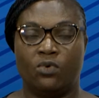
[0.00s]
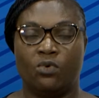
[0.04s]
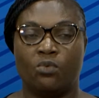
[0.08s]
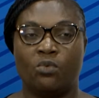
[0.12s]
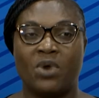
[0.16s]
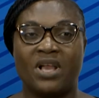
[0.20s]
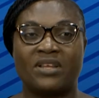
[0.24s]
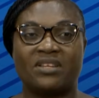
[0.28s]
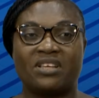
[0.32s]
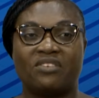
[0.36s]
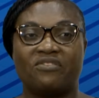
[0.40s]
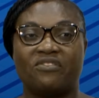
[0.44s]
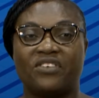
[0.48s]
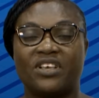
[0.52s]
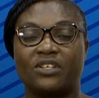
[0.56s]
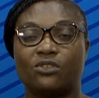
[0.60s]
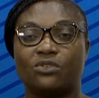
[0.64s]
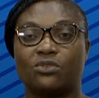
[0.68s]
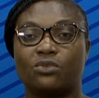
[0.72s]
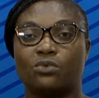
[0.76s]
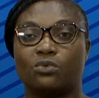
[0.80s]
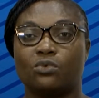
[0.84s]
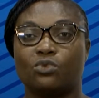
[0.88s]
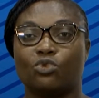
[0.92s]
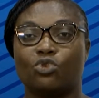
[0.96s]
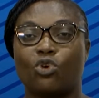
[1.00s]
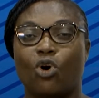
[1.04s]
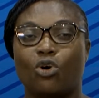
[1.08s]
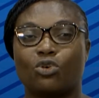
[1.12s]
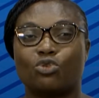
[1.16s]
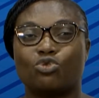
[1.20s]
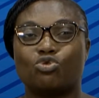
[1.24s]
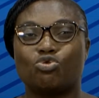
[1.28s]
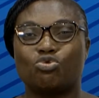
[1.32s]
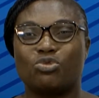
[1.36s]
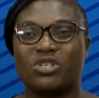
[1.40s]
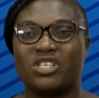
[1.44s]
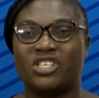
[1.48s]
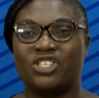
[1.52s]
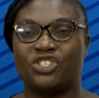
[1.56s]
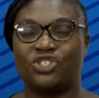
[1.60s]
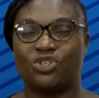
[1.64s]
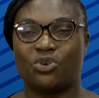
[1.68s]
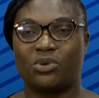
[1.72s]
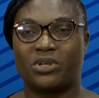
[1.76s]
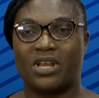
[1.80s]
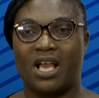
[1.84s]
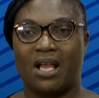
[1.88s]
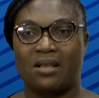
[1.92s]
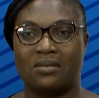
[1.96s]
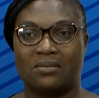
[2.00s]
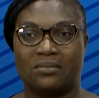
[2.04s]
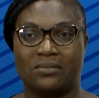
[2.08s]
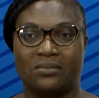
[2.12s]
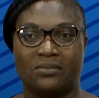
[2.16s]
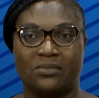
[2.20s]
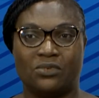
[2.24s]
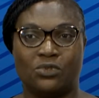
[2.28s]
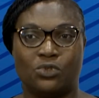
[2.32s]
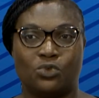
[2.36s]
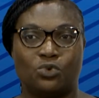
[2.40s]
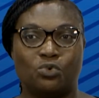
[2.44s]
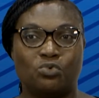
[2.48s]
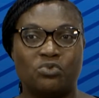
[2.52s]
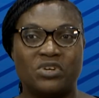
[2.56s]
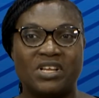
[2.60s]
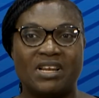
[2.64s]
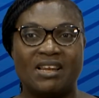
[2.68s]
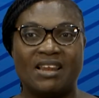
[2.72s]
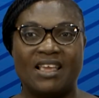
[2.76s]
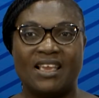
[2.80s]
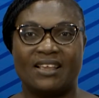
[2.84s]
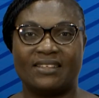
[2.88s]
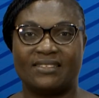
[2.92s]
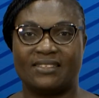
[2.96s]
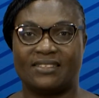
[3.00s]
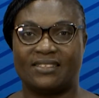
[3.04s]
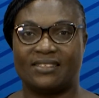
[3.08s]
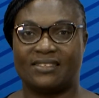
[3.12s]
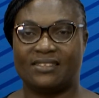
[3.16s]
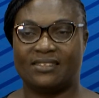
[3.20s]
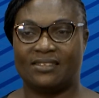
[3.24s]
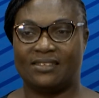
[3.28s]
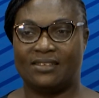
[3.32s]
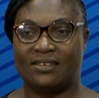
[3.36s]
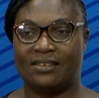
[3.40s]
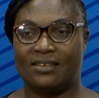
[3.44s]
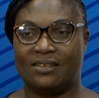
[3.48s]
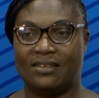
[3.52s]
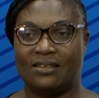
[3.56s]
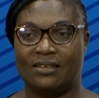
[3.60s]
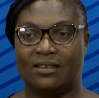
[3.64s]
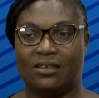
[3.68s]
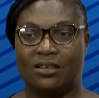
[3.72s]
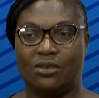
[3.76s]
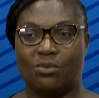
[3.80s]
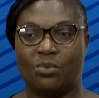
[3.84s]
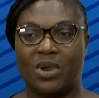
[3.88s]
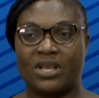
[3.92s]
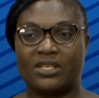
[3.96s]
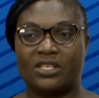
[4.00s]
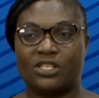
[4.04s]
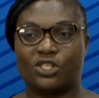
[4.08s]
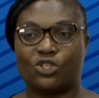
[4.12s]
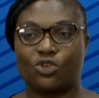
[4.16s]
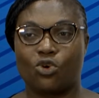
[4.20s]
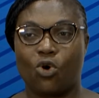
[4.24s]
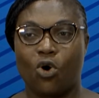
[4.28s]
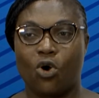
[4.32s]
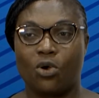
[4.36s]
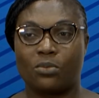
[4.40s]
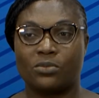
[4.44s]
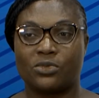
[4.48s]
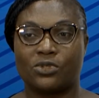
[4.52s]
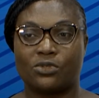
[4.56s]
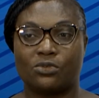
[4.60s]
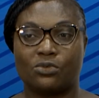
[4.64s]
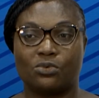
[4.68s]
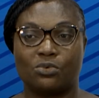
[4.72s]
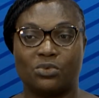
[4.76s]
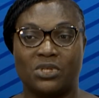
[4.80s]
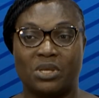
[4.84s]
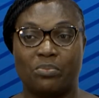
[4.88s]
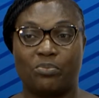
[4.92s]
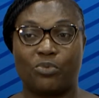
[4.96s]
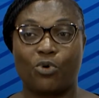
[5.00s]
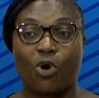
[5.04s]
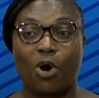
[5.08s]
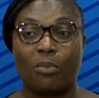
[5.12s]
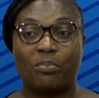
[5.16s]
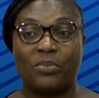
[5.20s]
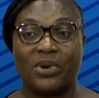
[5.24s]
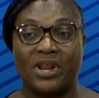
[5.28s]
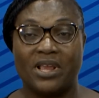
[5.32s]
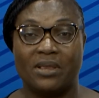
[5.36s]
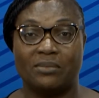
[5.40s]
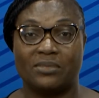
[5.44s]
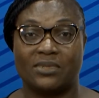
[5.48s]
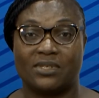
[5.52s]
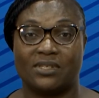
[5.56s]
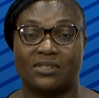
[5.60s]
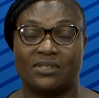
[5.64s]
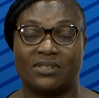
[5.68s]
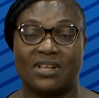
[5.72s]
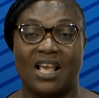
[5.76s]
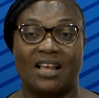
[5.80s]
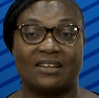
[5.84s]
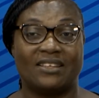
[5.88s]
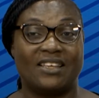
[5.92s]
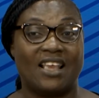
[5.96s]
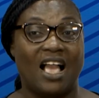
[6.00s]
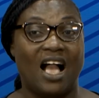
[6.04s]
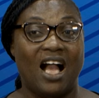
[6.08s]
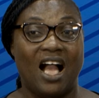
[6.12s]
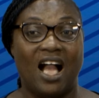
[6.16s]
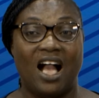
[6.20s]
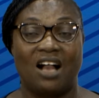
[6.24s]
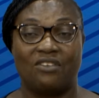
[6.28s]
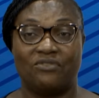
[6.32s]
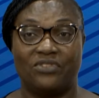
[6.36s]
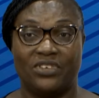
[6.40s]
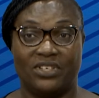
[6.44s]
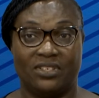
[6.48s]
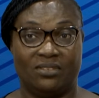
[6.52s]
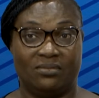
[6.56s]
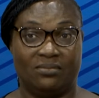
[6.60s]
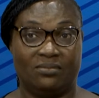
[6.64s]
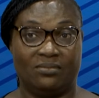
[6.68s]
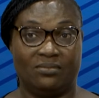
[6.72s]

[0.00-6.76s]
when they fail to talk to each other, to relate when it comes to the problems that they are having.